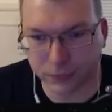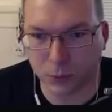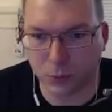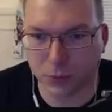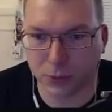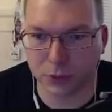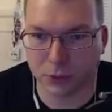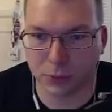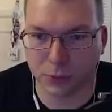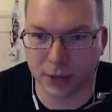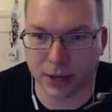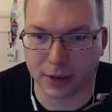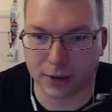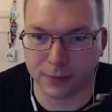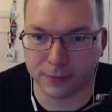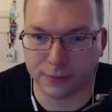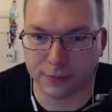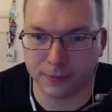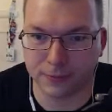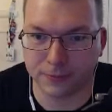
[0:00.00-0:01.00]
What do we
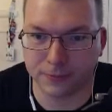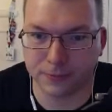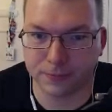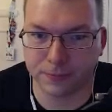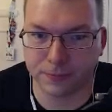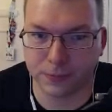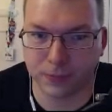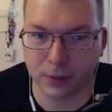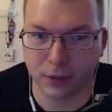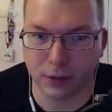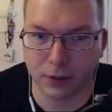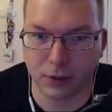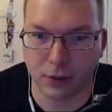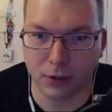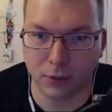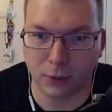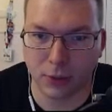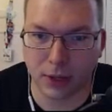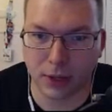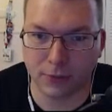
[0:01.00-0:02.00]
have?
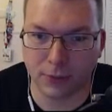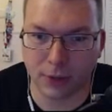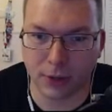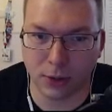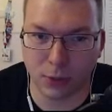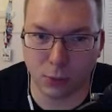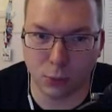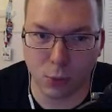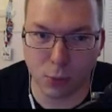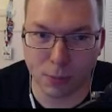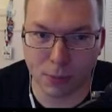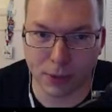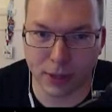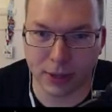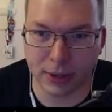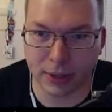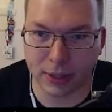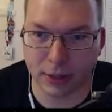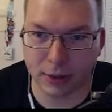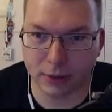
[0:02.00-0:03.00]
We have a whoop
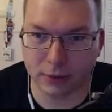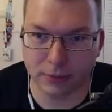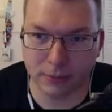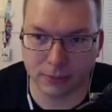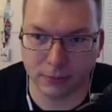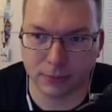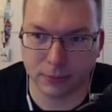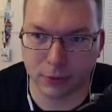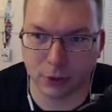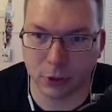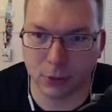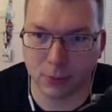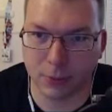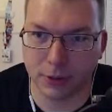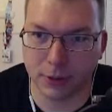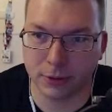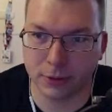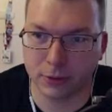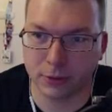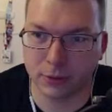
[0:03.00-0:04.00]
and then a
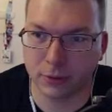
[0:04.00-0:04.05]
Kerbal